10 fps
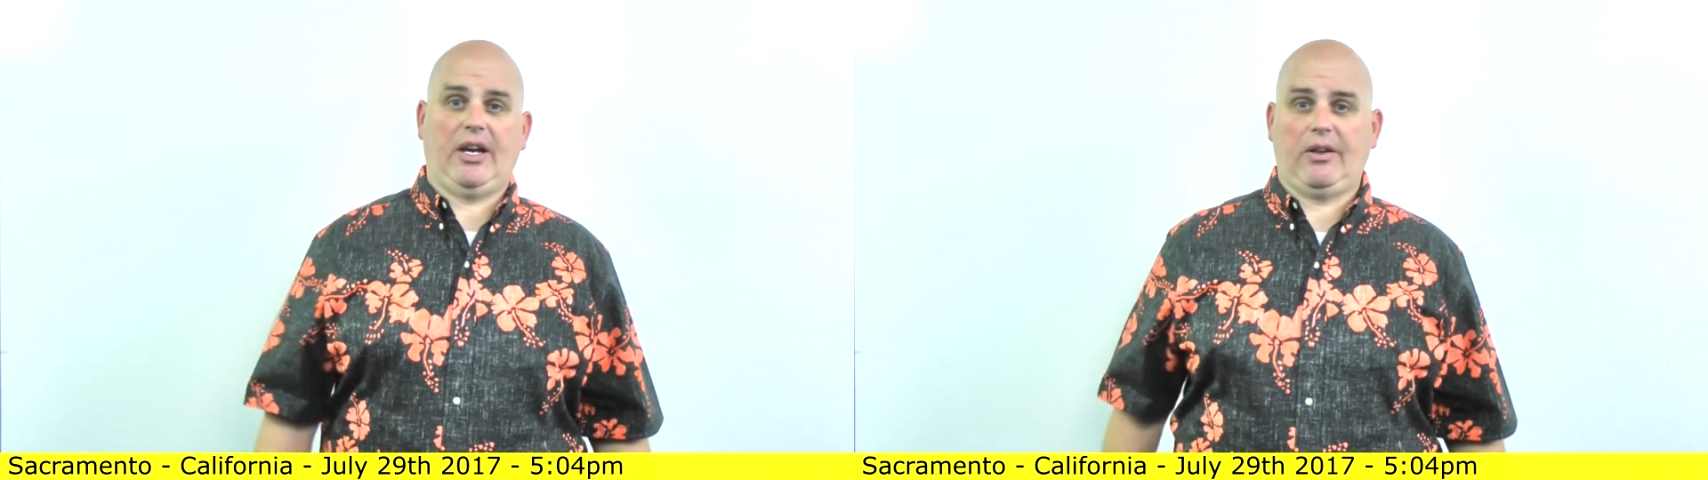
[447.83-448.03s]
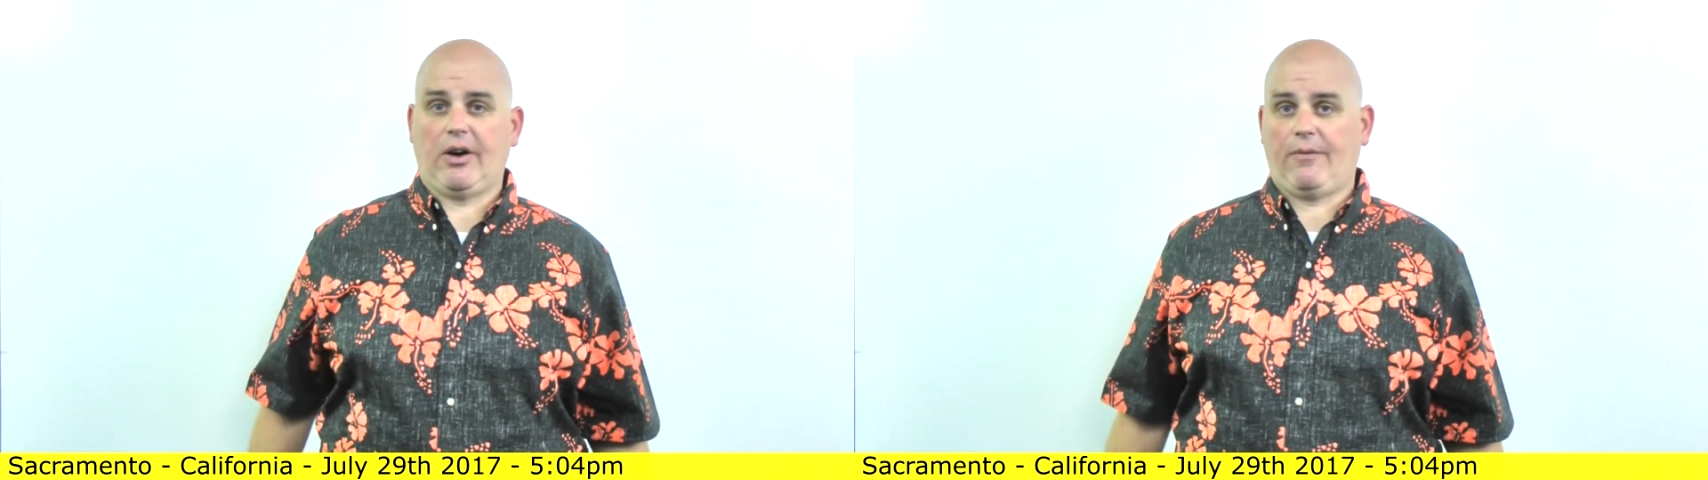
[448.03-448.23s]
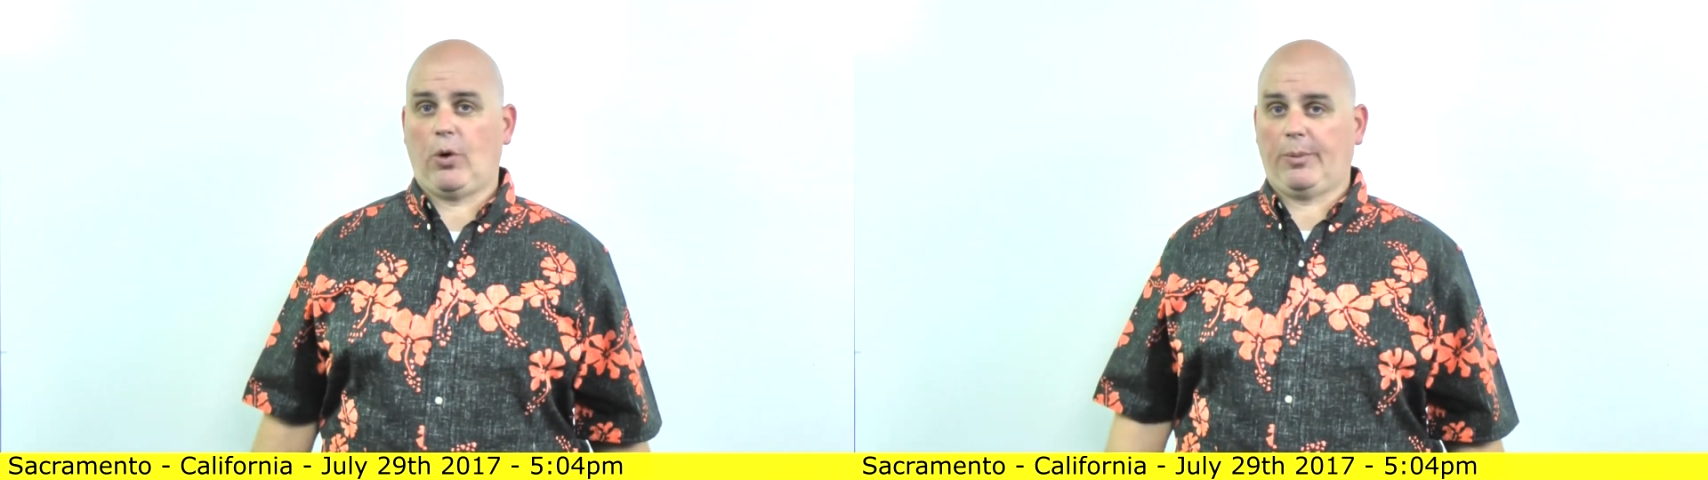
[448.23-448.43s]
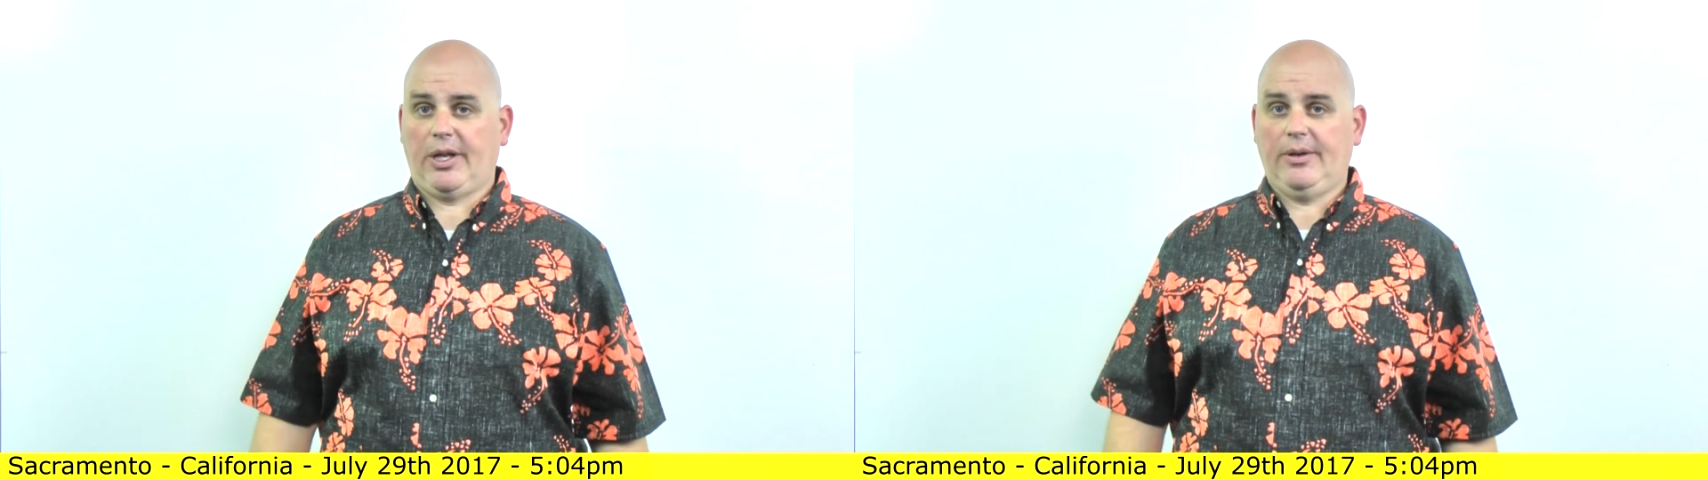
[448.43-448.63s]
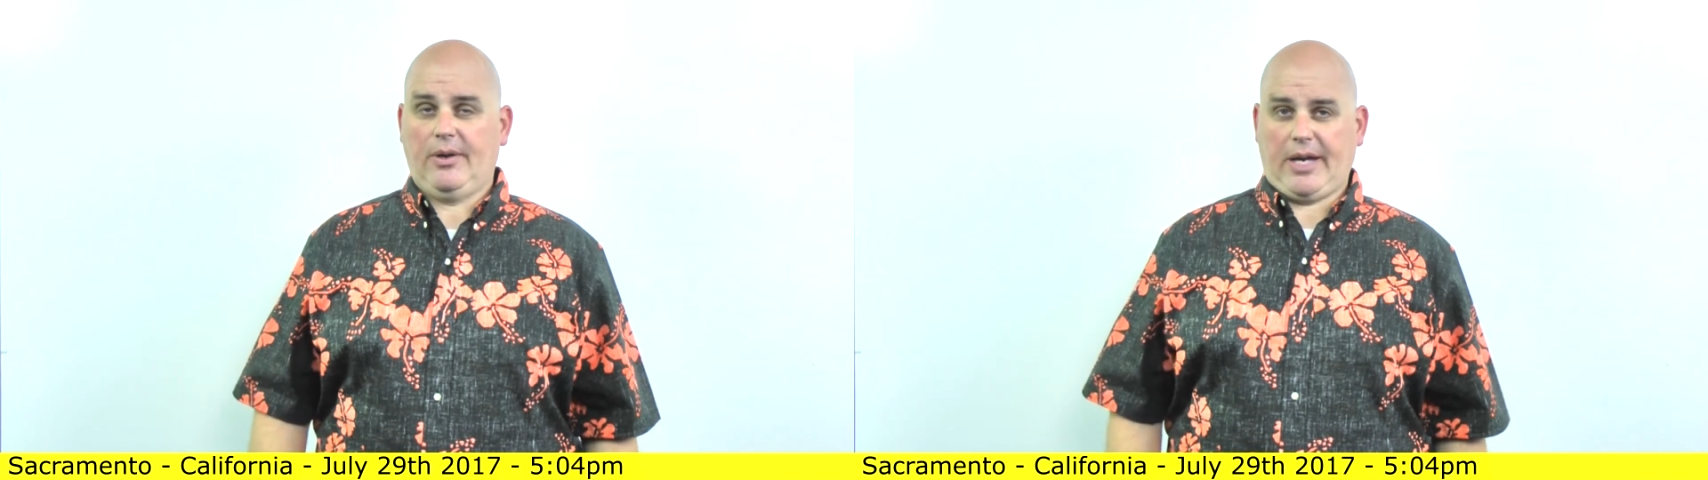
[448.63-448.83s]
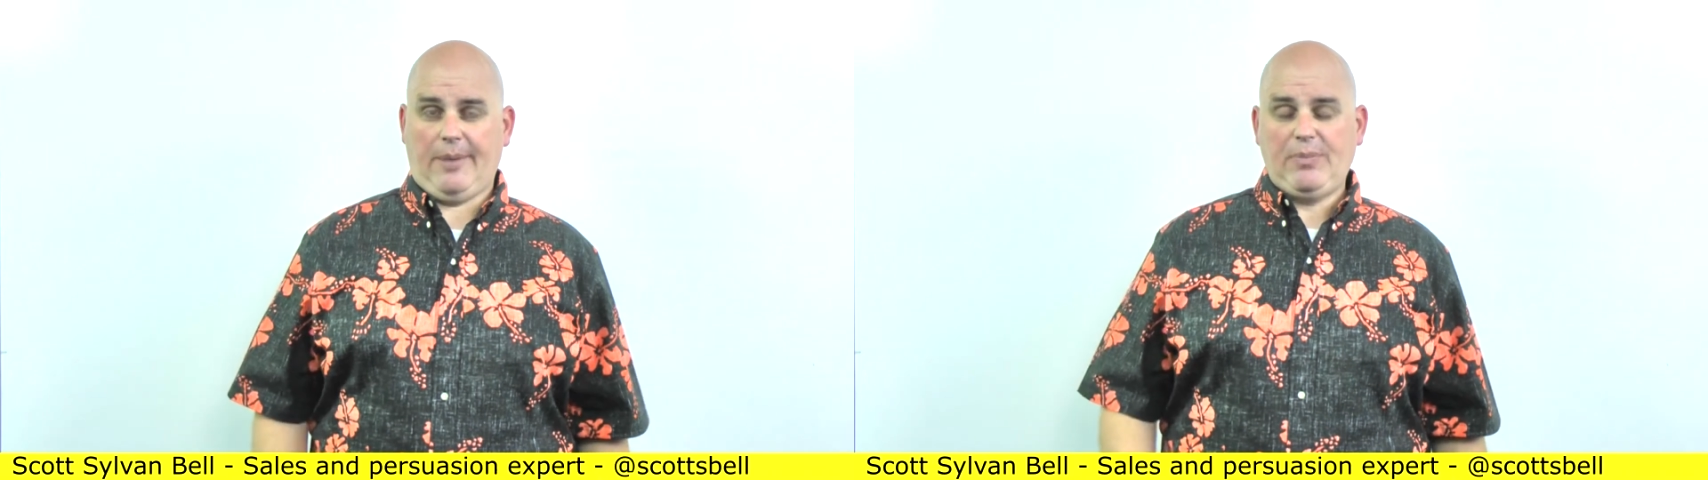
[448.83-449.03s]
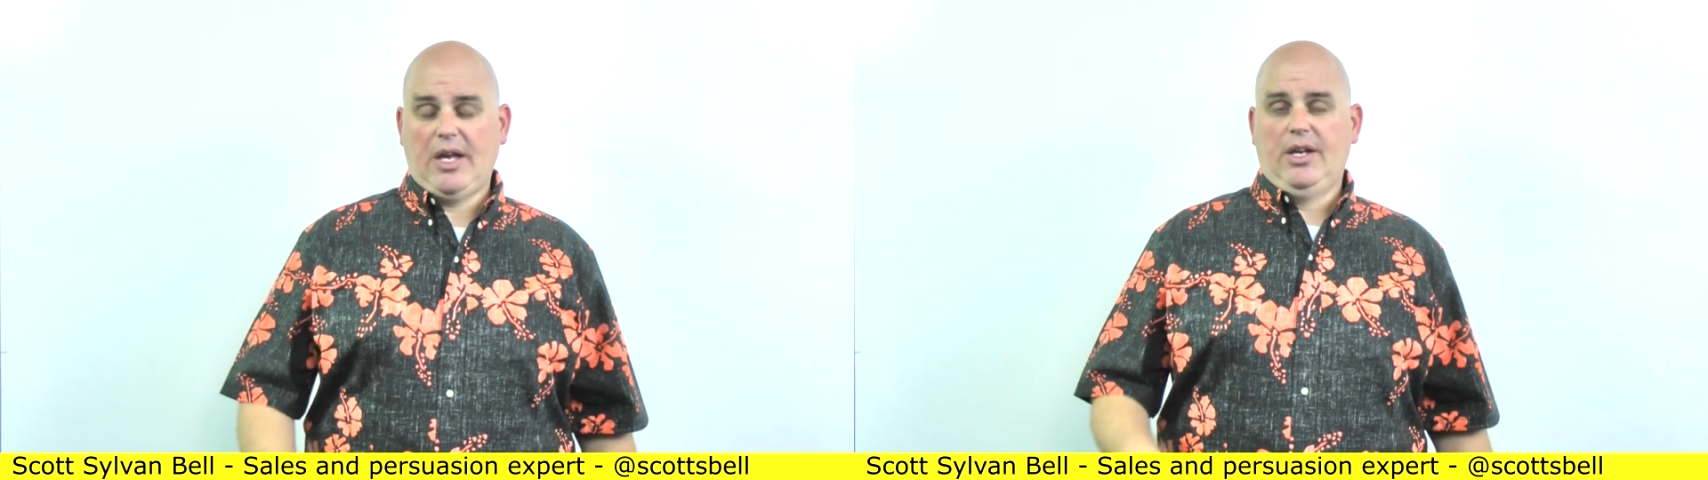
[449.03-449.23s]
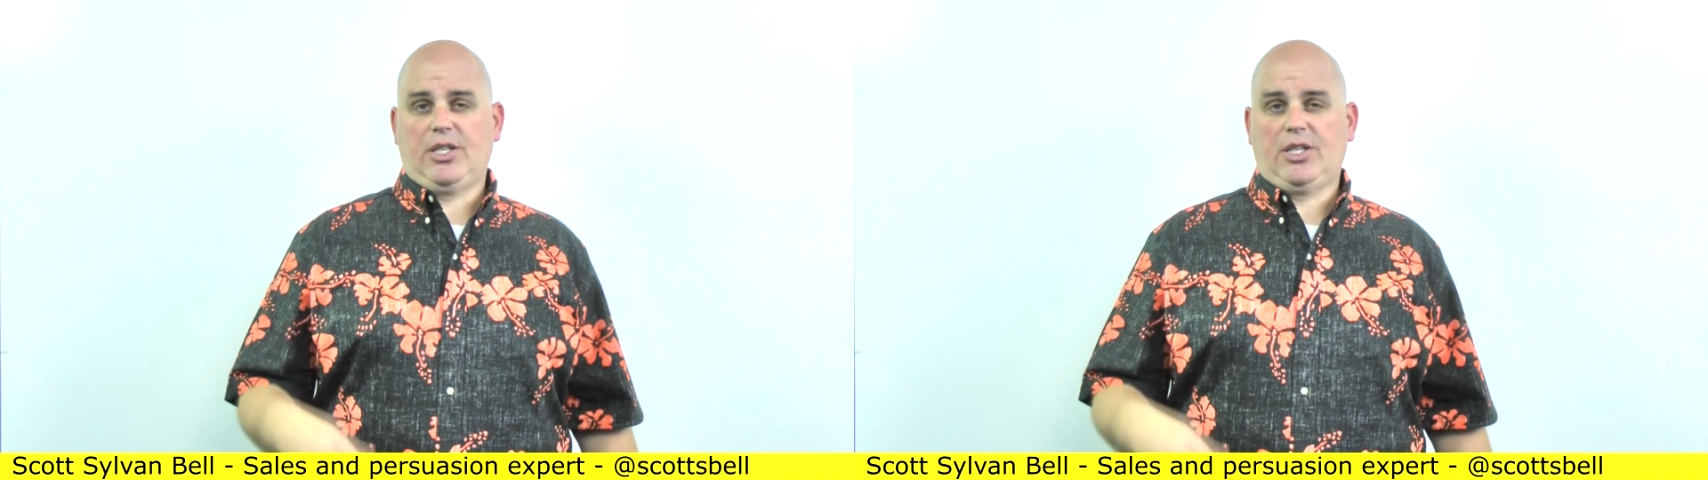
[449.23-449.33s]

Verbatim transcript: Eclair formula, okay?